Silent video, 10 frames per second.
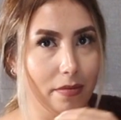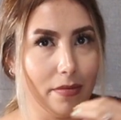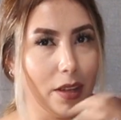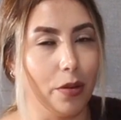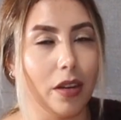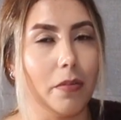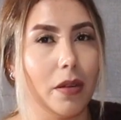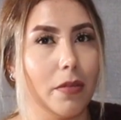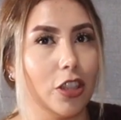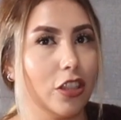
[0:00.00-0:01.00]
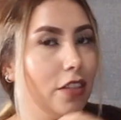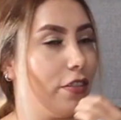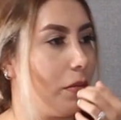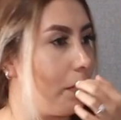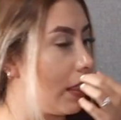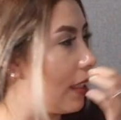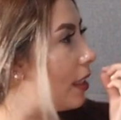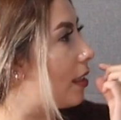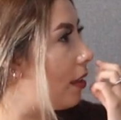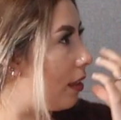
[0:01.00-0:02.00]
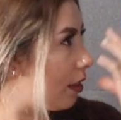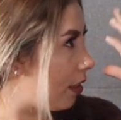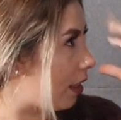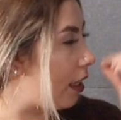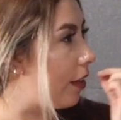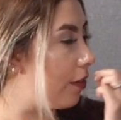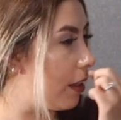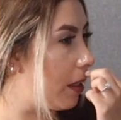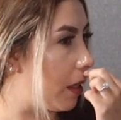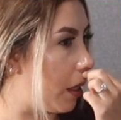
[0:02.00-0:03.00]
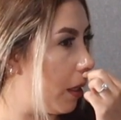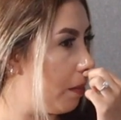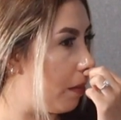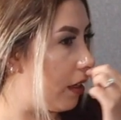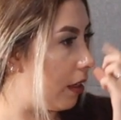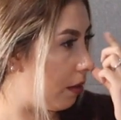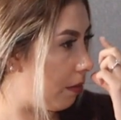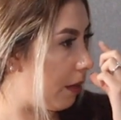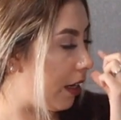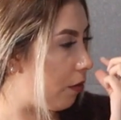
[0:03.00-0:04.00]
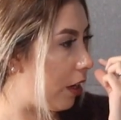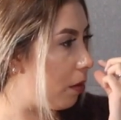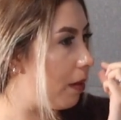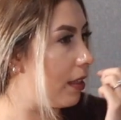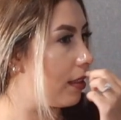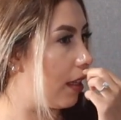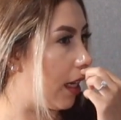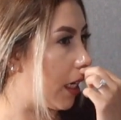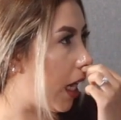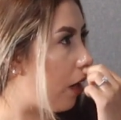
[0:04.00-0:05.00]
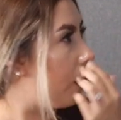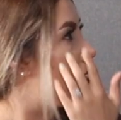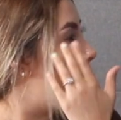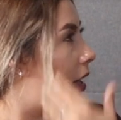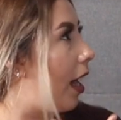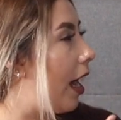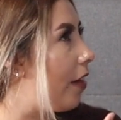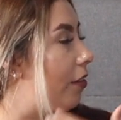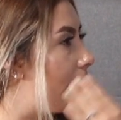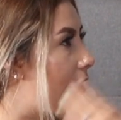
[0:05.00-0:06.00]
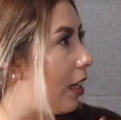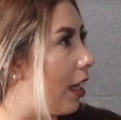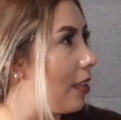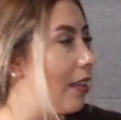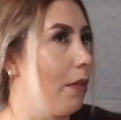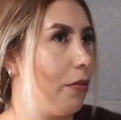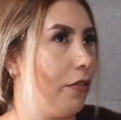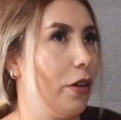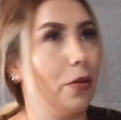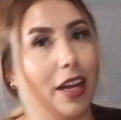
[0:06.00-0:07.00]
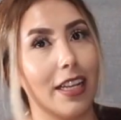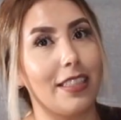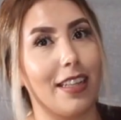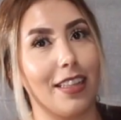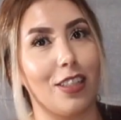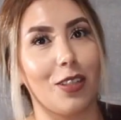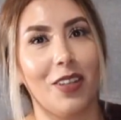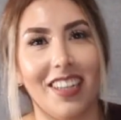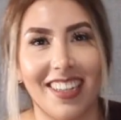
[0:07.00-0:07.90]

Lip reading: there wouldn't have been much different. But since he lifted it up and did my rhinoplasty, like now I have a really nice side profile. Well, at least I think so.